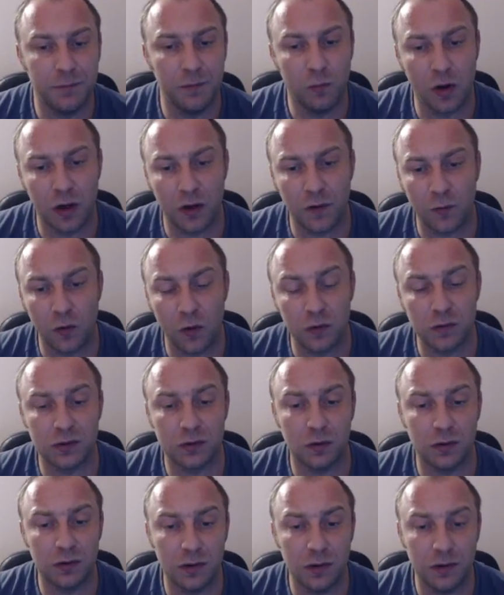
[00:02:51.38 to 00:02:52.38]
one of
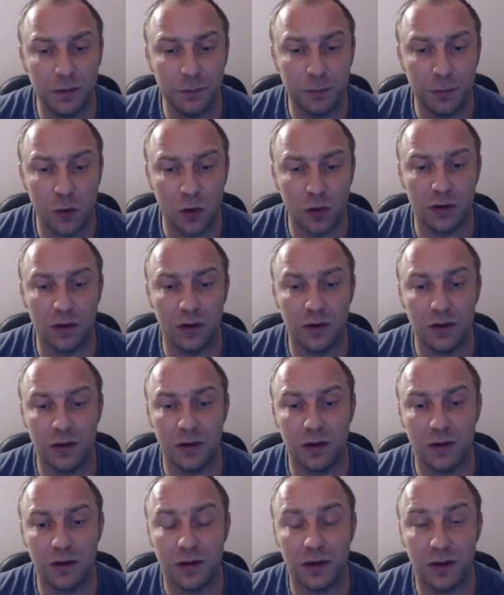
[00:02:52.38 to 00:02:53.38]
also the important
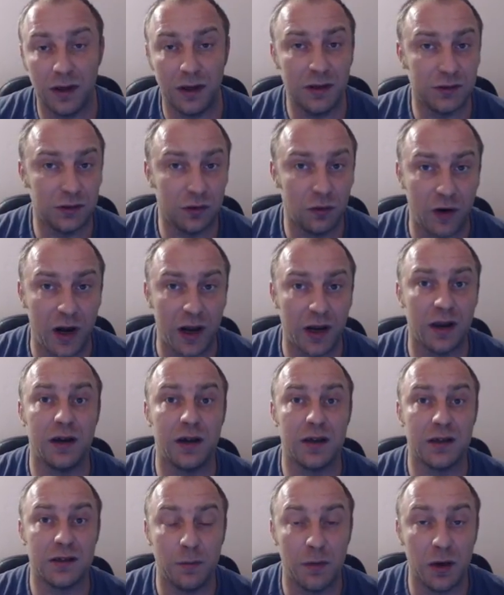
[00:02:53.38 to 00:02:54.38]
uh, things to
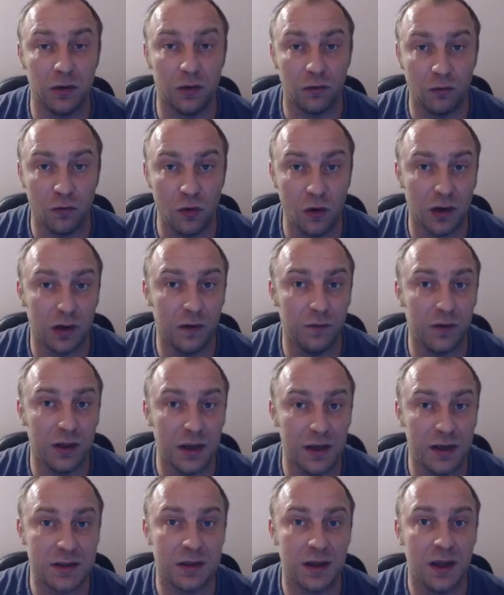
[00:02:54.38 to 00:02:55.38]
recognize about the rook lift
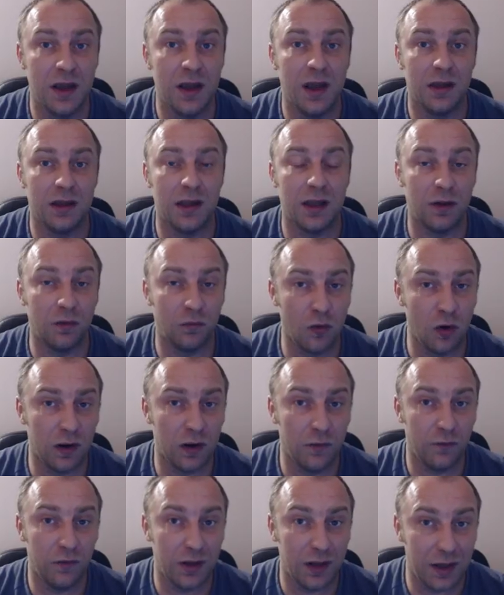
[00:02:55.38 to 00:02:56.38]
is that the
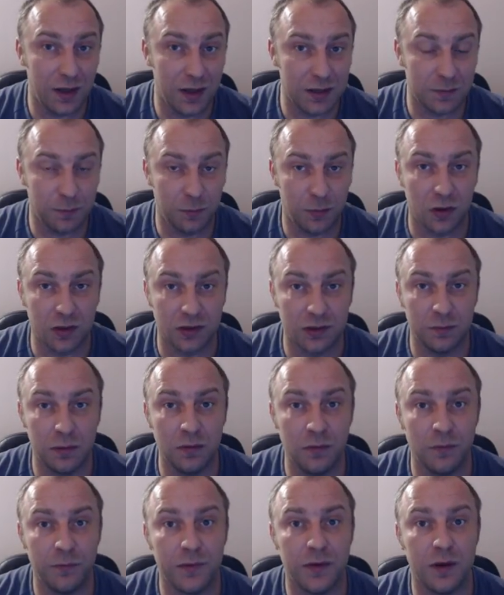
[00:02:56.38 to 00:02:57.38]
rook lift is
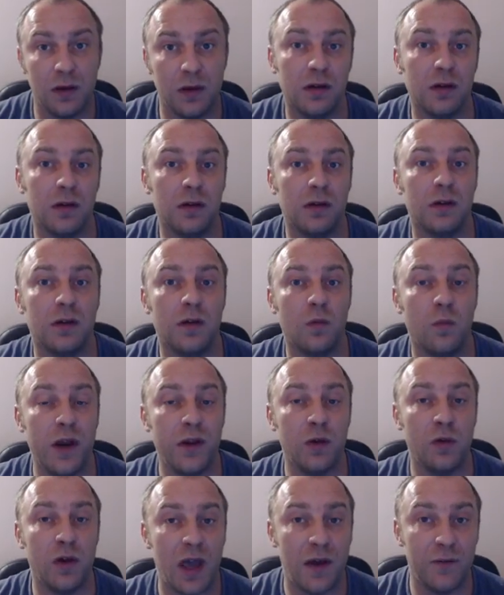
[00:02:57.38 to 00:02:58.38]
possible Uh,
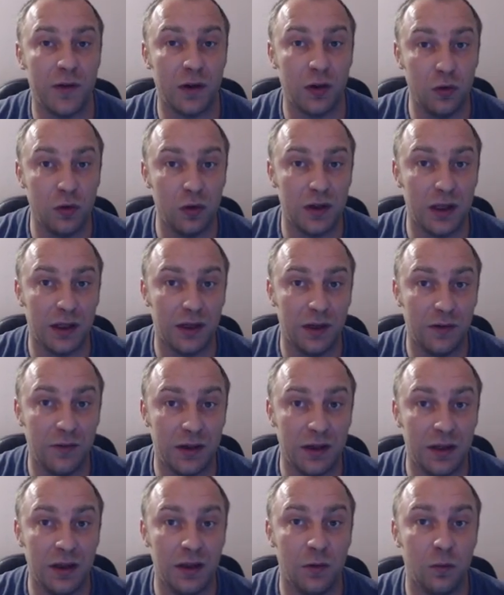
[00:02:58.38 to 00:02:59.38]
when you have a good
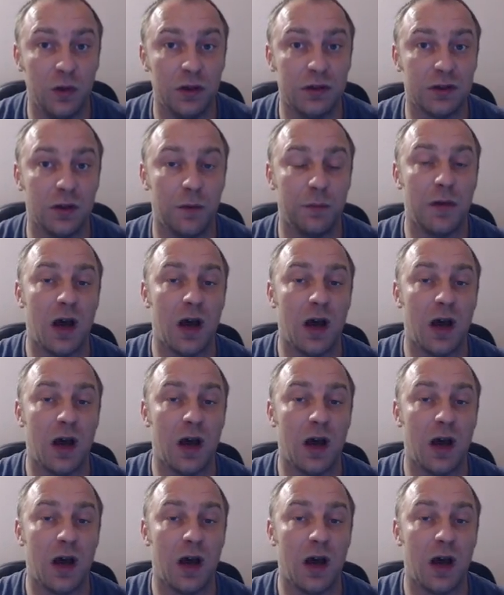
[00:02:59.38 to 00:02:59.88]
activity with some